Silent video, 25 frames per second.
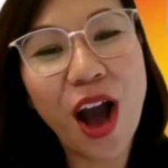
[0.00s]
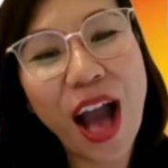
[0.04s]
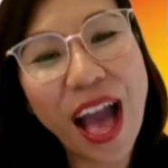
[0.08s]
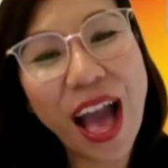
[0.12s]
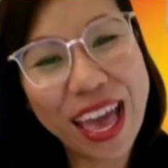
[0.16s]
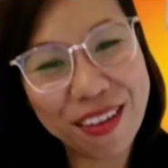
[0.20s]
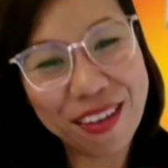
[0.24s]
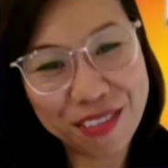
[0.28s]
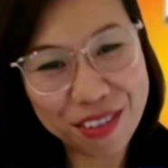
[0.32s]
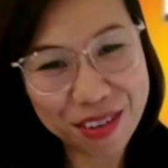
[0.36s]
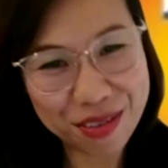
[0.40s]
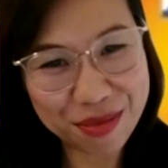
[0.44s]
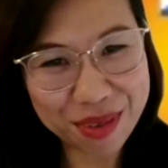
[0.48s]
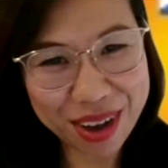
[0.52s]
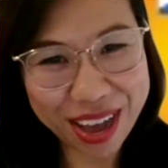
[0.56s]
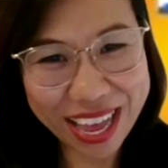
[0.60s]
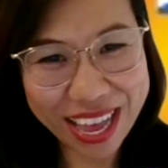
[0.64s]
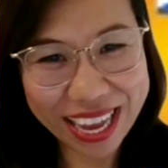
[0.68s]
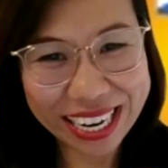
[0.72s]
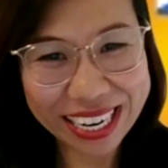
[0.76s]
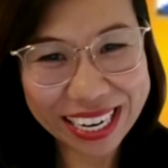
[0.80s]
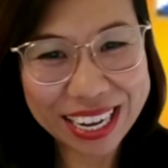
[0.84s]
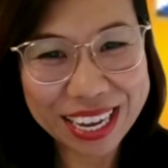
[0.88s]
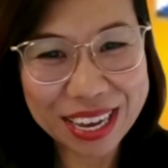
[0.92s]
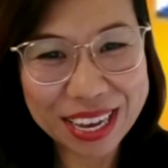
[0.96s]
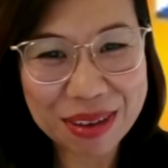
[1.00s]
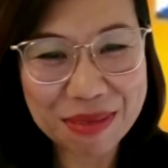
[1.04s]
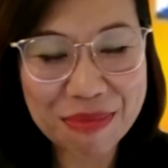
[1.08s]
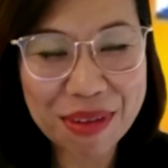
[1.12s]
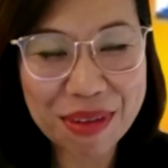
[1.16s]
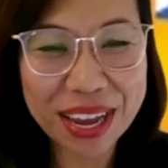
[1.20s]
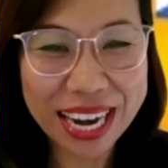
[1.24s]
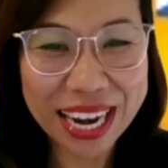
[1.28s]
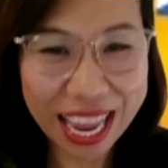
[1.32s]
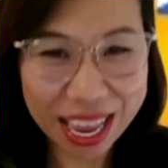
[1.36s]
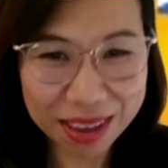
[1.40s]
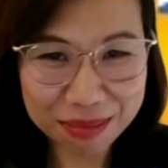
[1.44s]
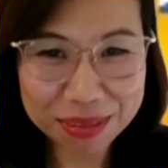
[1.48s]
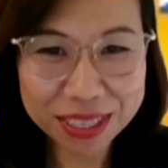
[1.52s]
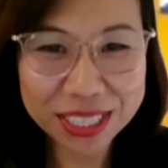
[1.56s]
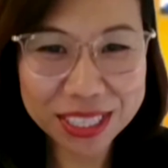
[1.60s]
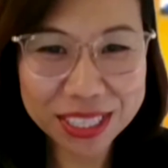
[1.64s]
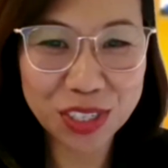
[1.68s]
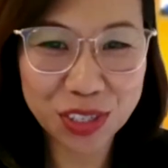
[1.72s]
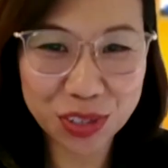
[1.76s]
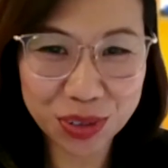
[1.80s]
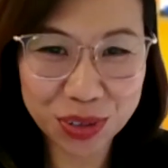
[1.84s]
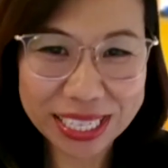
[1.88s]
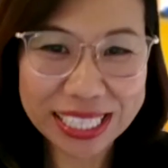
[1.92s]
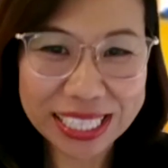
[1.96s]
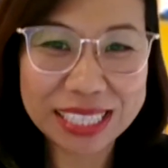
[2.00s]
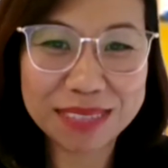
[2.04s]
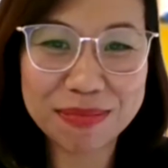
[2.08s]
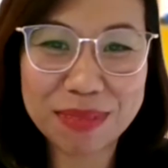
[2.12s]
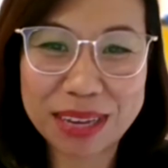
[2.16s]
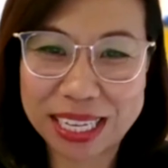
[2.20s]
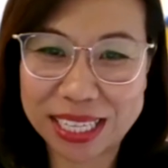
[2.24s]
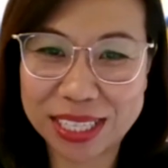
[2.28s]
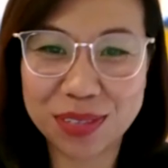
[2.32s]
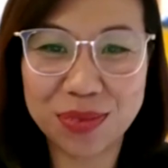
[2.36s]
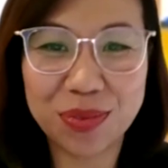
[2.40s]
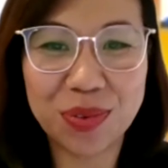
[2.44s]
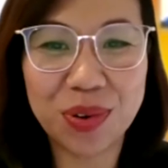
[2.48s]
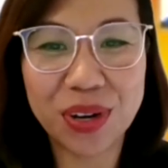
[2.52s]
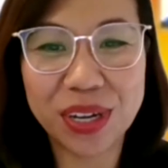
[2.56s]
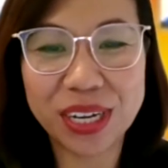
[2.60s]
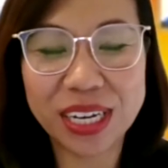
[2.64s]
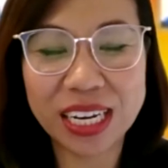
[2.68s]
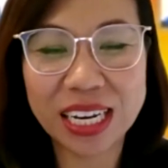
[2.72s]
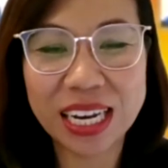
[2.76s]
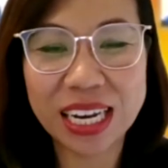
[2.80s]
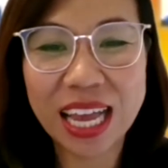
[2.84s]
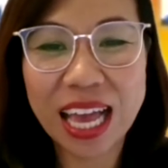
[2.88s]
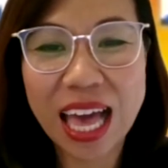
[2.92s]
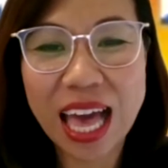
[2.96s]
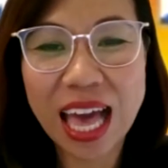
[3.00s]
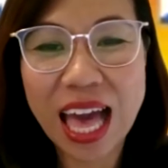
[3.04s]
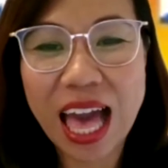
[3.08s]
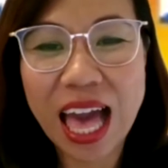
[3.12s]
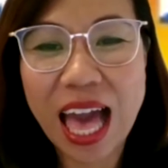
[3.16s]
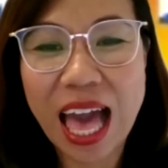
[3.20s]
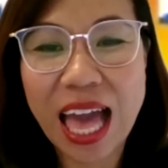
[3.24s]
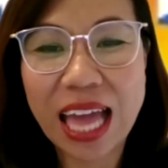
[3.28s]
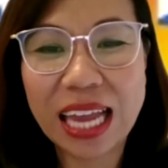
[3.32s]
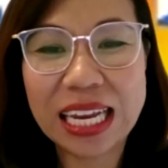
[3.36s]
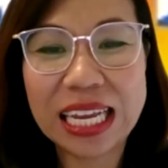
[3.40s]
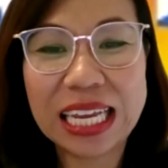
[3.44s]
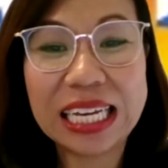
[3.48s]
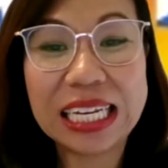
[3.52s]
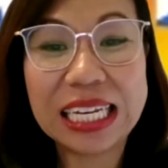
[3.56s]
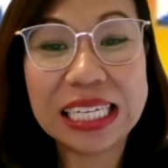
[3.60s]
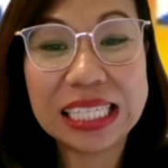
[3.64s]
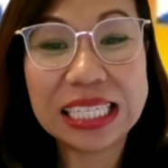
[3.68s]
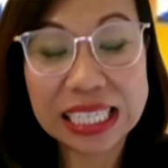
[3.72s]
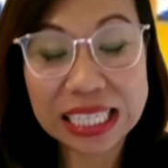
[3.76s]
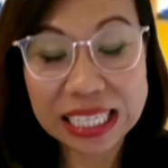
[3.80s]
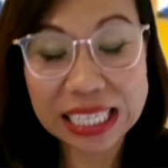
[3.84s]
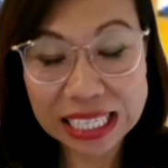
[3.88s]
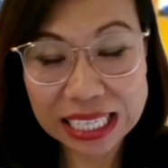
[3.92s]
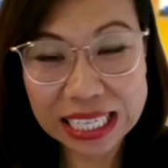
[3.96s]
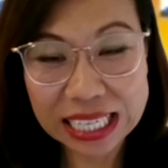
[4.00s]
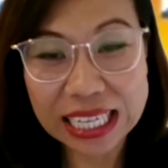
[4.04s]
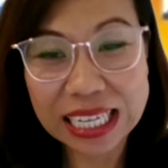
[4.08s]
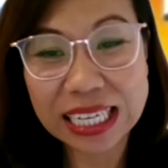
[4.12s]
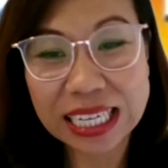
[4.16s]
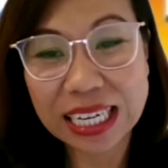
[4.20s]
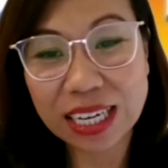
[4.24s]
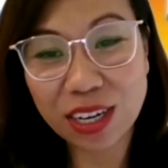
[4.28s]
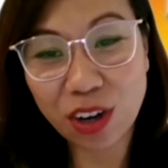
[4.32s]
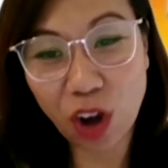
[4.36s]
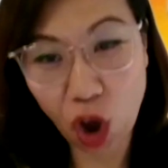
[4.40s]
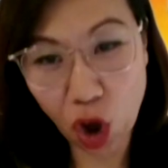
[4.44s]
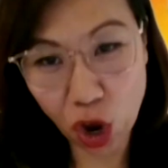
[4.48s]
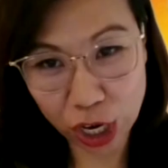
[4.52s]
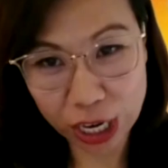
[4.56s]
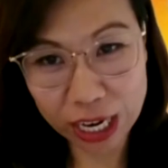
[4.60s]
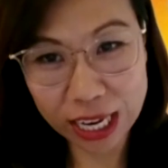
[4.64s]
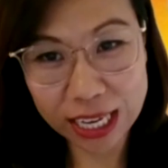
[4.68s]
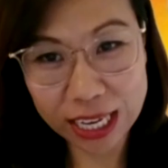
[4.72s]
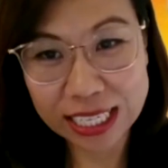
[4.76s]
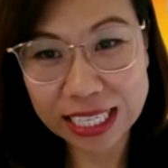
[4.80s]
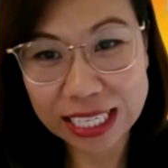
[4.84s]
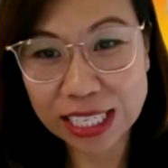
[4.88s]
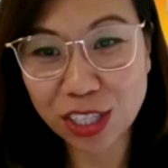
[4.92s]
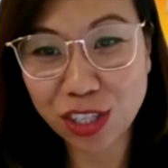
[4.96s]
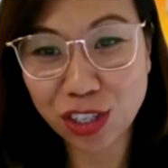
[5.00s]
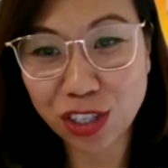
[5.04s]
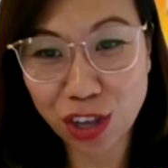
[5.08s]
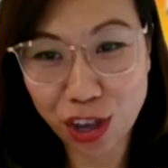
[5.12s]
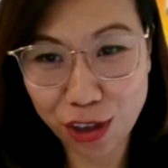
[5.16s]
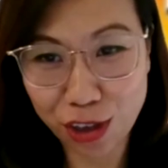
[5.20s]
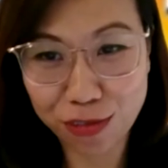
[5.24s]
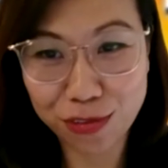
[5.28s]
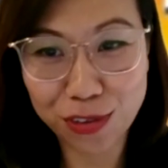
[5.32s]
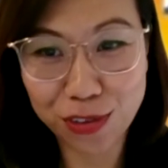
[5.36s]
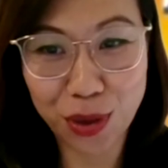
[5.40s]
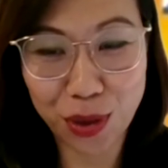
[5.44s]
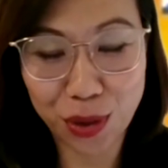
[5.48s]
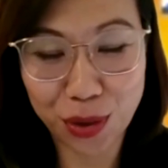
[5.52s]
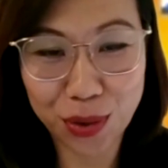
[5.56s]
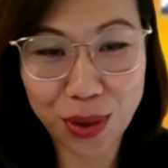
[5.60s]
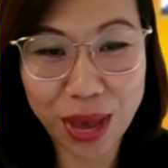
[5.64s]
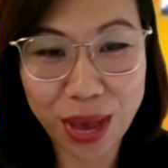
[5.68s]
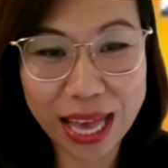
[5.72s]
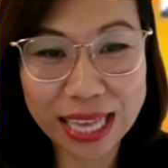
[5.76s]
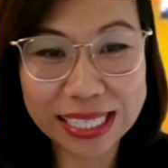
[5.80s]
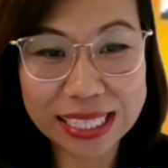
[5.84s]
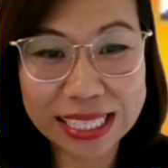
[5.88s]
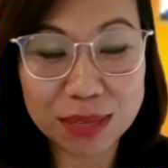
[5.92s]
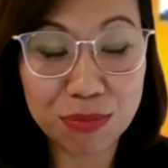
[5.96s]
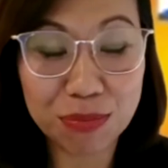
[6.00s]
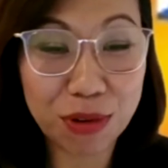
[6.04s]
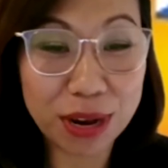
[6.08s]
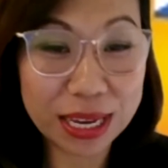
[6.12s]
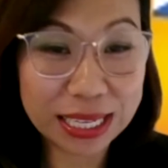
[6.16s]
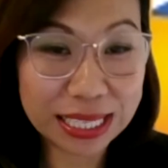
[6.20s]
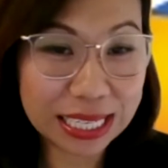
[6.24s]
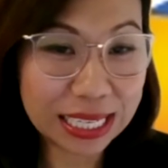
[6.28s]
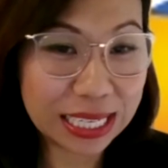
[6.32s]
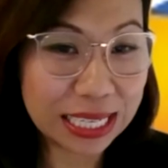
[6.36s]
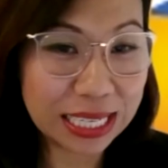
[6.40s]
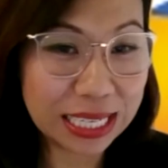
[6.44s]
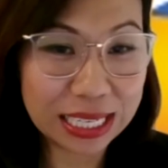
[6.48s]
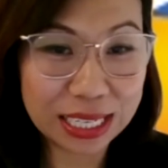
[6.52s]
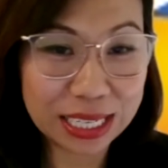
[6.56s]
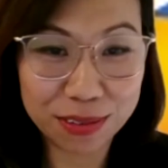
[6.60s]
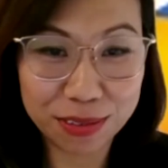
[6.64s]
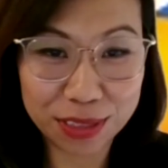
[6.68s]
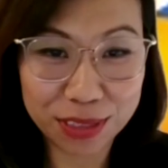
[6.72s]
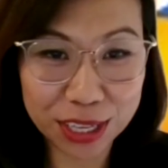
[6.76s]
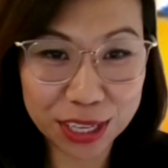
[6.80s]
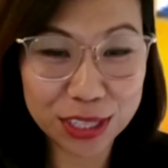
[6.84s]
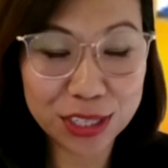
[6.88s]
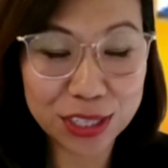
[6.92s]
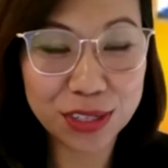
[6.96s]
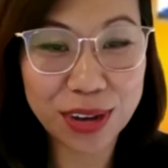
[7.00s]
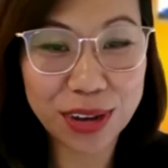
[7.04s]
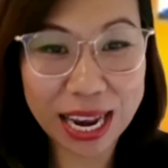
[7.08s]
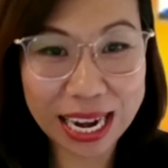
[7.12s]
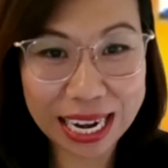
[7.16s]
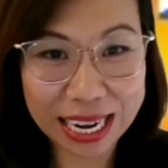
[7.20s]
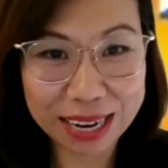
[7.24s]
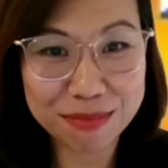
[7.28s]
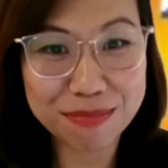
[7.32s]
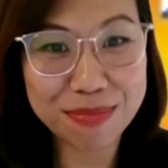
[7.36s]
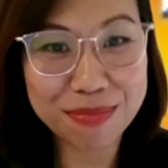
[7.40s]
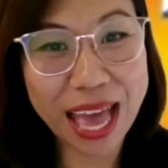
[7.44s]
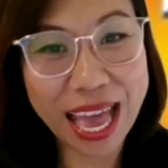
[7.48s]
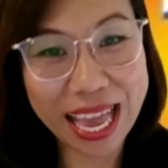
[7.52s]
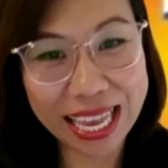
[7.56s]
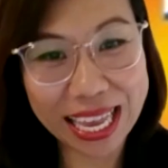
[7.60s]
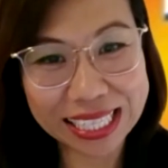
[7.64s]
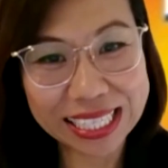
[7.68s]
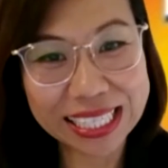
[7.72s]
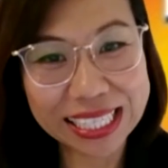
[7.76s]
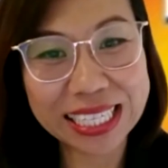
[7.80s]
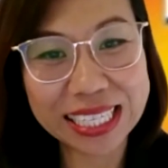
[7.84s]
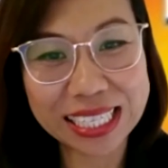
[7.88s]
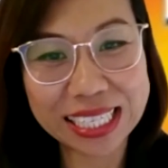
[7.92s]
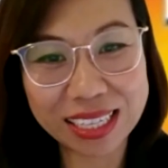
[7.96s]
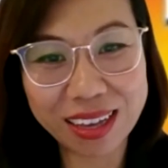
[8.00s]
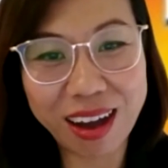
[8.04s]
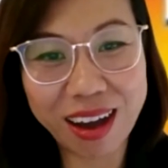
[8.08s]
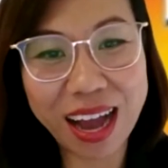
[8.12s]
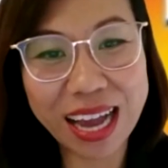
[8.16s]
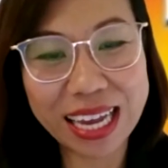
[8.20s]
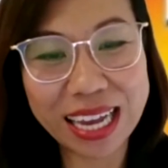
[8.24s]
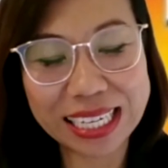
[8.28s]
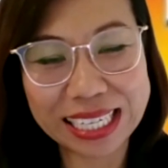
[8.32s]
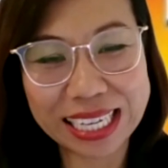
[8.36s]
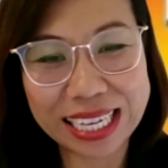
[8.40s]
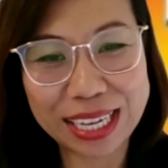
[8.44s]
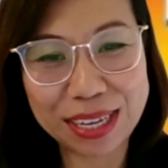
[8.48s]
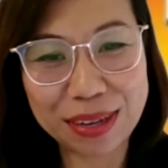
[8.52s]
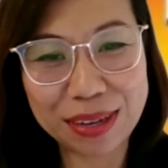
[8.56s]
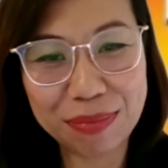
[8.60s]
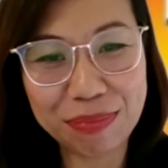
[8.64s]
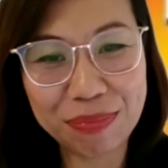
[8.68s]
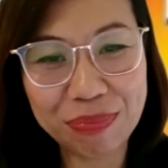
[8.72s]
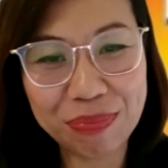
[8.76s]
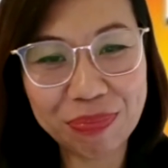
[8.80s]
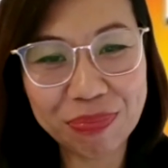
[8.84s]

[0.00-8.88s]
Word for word: Hi, everyone. My name is Joyce McSwan, and it is indeed an honour to serve you as the President of the Australian Pain Society.